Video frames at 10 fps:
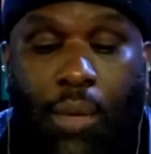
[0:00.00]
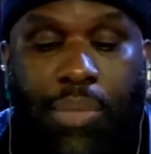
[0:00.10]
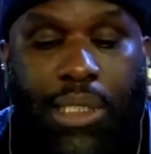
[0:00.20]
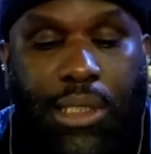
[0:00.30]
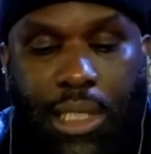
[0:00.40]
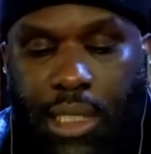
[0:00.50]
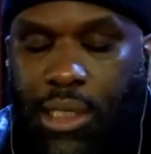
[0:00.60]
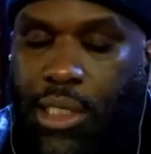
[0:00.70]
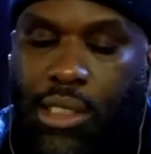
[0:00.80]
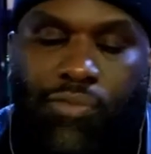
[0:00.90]
But this
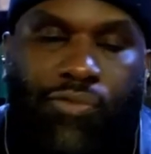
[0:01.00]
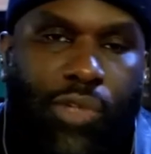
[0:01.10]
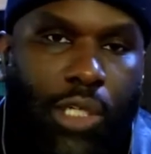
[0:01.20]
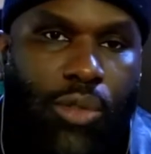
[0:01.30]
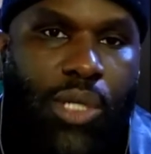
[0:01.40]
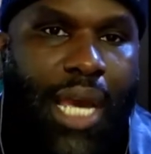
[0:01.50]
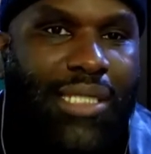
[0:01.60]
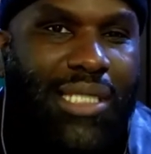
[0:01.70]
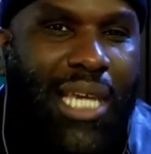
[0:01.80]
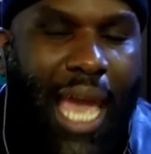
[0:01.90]
is a real
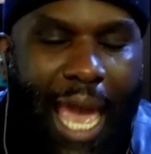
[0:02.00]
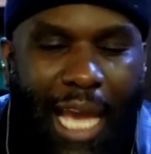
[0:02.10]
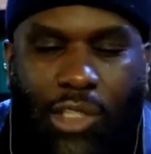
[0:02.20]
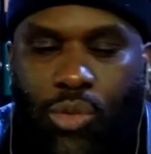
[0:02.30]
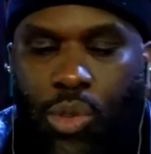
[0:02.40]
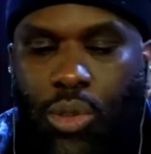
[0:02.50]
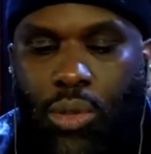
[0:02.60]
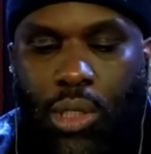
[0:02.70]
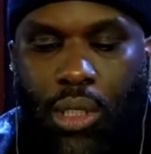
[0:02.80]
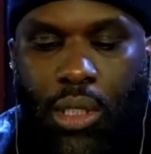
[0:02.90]
nice casual,
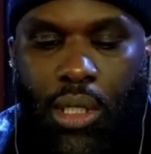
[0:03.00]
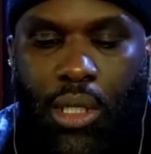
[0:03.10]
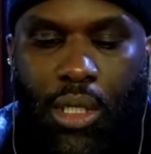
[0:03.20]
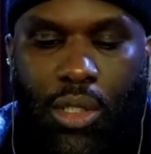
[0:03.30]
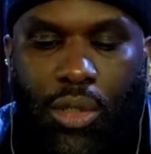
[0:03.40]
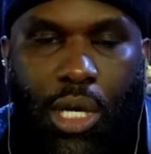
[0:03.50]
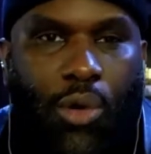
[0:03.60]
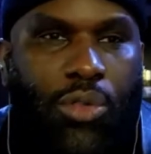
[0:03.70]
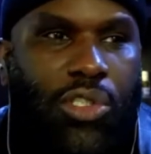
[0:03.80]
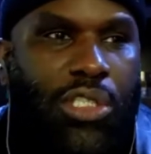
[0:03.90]
you know,
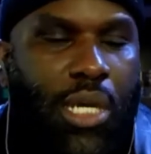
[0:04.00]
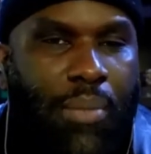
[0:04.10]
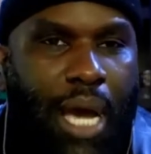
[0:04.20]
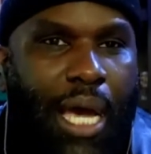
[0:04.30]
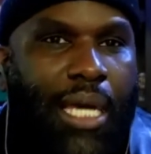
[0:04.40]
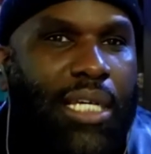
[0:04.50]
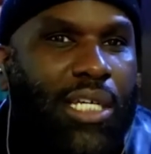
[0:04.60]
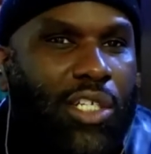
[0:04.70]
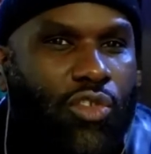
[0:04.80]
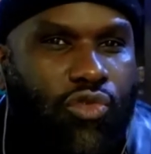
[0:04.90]

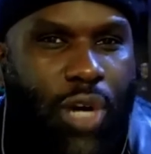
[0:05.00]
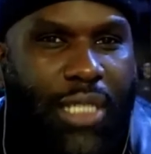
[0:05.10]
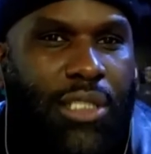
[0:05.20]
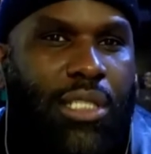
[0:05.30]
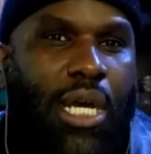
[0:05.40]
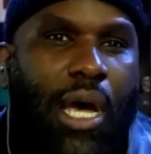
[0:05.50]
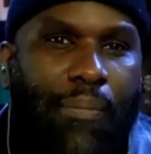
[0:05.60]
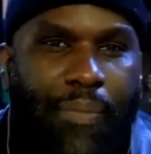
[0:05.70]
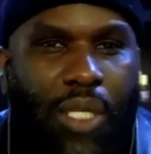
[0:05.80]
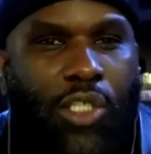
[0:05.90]
semi-dressed up
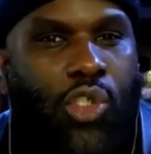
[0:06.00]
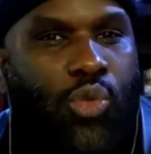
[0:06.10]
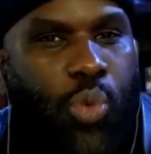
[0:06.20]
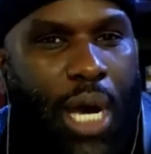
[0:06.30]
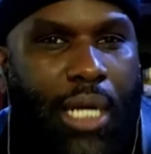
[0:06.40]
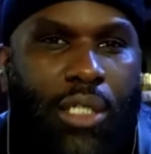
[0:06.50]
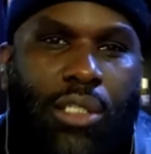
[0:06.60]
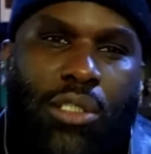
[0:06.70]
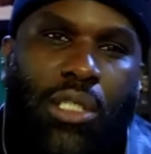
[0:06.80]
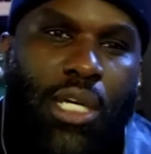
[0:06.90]

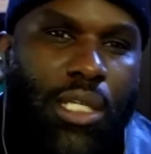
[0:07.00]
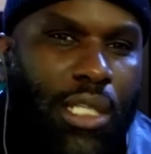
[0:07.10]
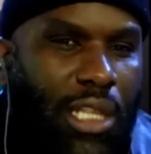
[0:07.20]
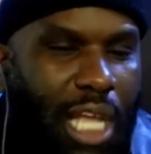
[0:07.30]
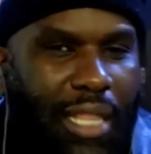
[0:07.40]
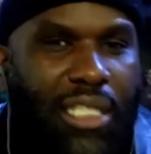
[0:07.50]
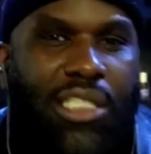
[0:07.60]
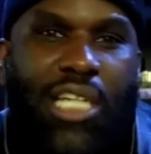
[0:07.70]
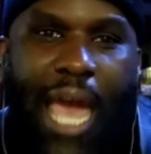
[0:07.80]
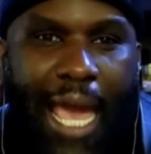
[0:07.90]
sweaters, leather
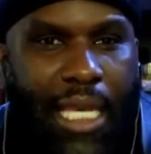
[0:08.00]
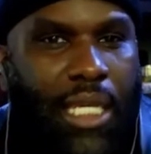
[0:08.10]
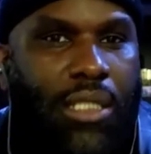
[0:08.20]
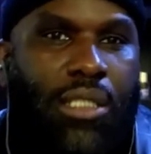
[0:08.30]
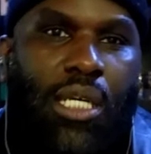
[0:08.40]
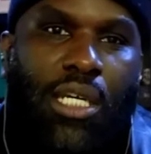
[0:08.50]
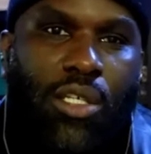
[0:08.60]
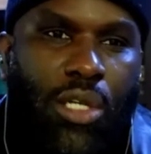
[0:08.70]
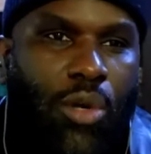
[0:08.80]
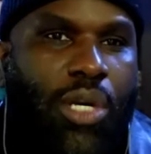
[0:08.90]
jackets, you
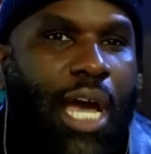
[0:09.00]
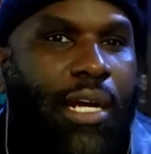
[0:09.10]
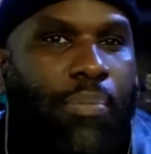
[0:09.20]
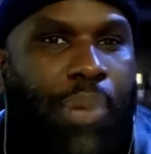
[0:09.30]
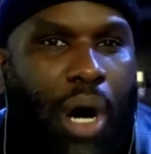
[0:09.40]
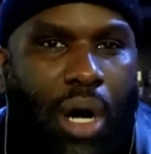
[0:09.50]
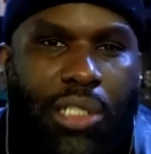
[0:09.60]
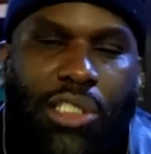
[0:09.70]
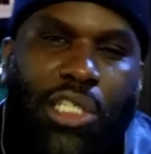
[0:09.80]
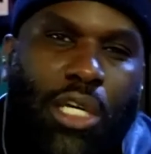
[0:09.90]
know, kind of bar,
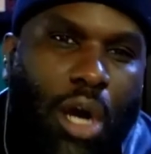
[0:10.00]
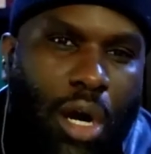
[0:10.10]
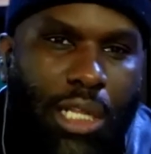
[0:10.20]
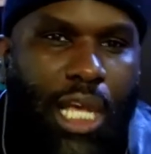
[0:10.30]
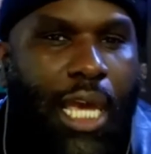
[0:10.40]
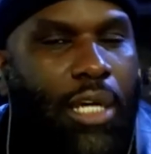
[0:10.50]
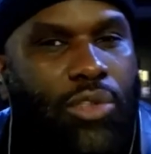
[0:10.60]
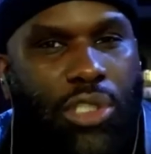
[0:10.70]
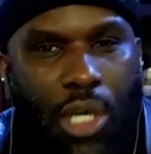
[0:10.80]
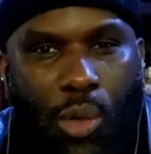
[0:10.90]
cigar
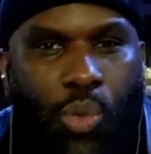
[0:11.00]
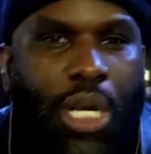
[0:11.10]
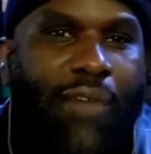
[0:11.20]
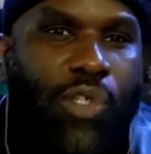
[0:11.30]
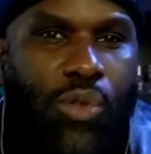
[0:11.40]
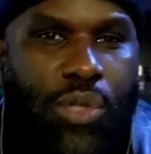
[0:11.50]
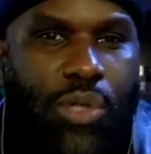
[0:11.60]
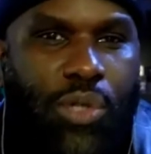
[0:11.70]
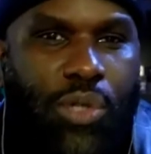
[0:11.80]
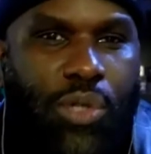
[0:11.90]
lounge, whatever you kind
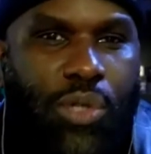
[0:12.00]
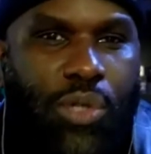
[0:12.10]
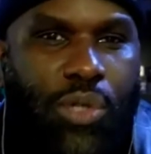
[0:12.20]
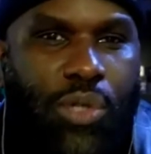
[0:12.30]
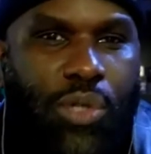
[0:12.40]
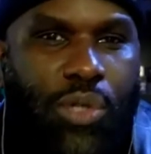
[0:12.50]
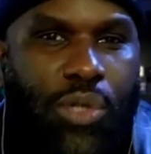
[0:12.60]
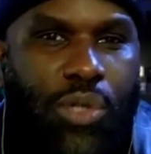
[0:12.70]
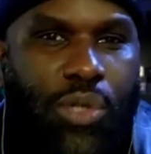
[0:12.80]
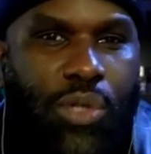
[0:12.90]
of into, steak
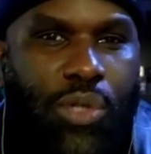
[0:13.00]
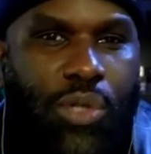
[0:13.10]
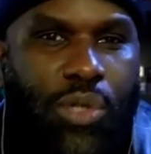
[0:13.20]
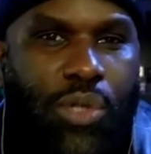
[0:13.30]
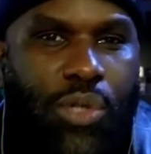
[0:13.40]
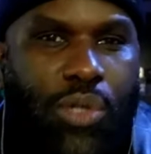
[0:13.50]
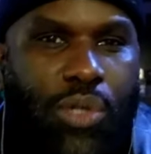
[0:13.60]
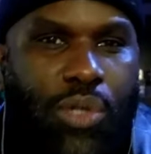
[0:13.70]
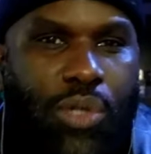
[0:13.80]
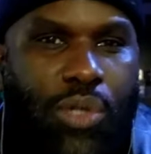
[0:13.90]
dinner,
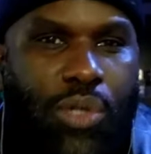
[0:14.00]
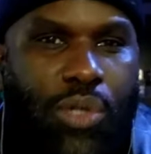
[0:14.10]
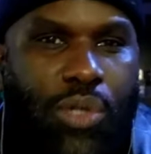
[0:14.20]
seafood.